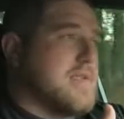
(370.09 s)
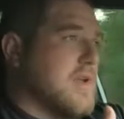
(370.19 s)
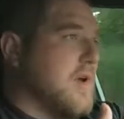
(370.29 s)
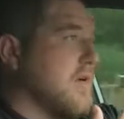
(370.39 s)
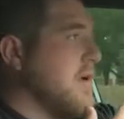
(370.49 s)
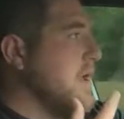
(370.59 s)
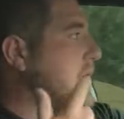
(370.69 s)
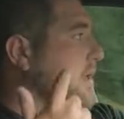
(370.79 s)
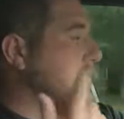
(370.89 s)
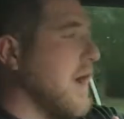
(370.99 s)
So
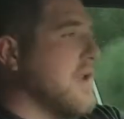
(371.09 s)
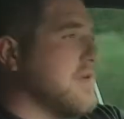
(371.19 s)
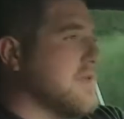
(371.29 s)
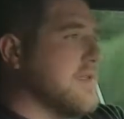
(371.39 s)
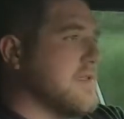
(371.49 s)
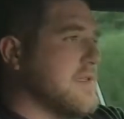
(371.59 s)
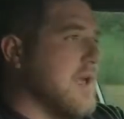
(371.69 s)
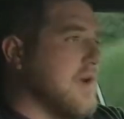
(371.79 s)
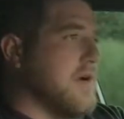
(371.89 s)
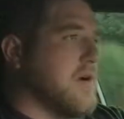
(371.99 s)
Donaldson
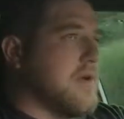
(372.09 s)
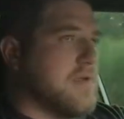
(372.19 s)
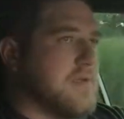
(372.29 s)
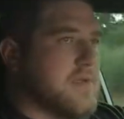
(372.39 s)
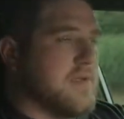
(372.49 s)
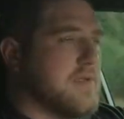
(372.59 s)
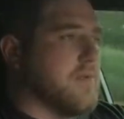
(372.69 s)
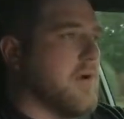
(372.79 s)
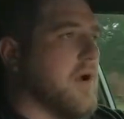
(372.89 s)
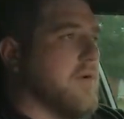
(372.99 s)
Center is
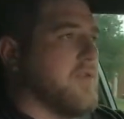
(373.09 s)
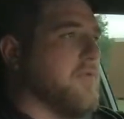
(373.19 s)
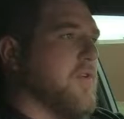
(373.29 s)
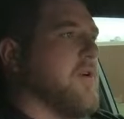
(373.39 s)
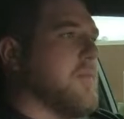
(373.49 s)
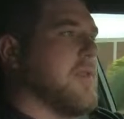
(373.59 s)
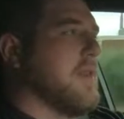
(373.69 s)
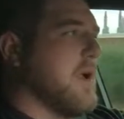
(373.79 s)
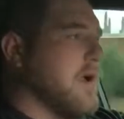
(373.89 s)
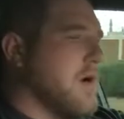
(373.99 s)
where I was filming
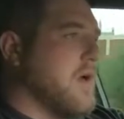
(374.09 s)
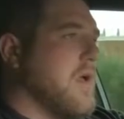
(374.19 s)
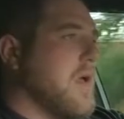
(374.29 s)
there.